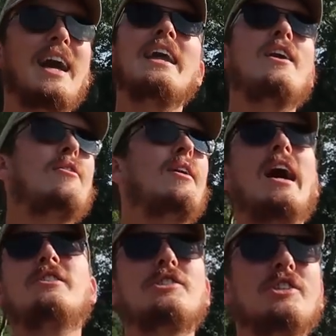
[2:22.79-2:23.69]
I know,
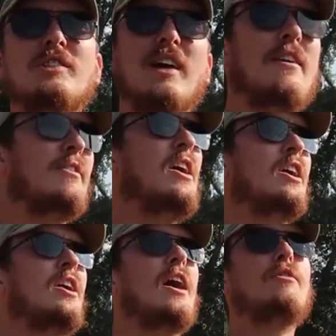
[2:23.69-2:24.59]
I should just have
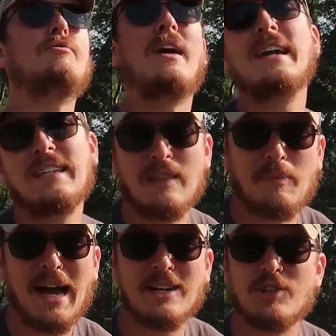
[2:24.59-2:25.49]
cut right to the
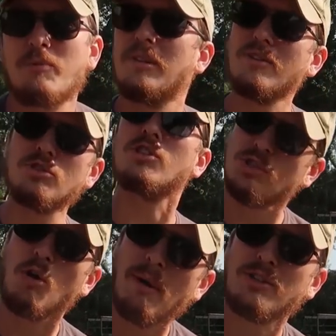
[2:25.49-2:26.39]
bashing, but there's just
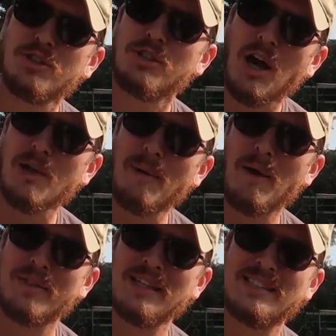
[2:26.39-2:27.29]
so much to talk
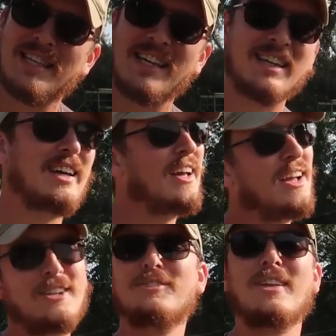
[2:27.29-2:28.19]
about with this thing.
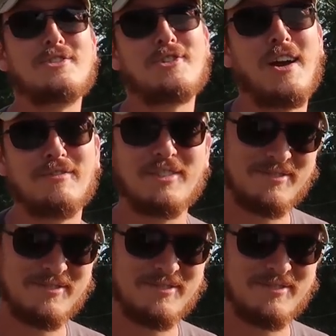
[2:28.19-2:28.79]
So let's drive.